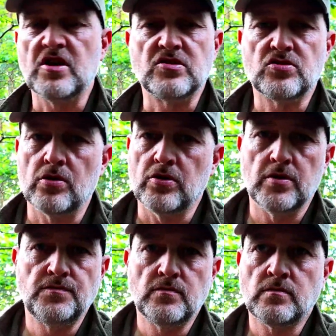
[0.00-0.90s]
tastes so
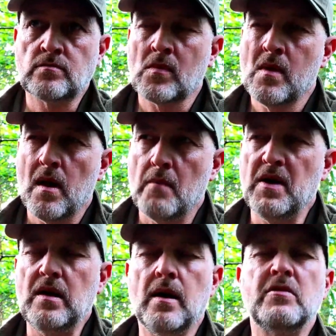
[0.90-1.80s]
good.
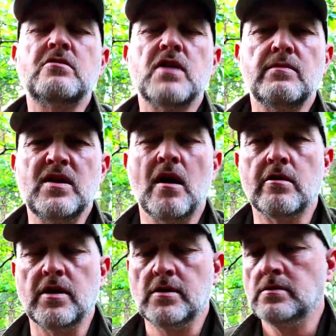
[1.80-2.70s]
Admittedly, I'm incredibly
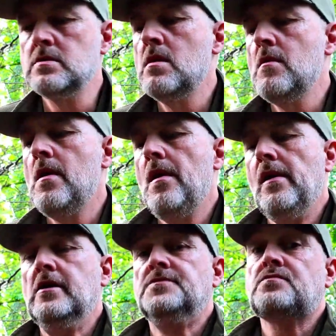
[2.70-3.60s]
hungry,
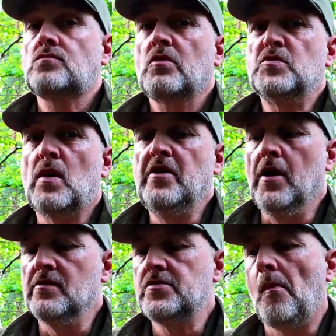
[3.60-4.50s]
which probably
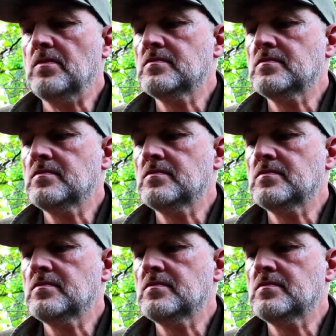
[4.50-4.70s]
helps.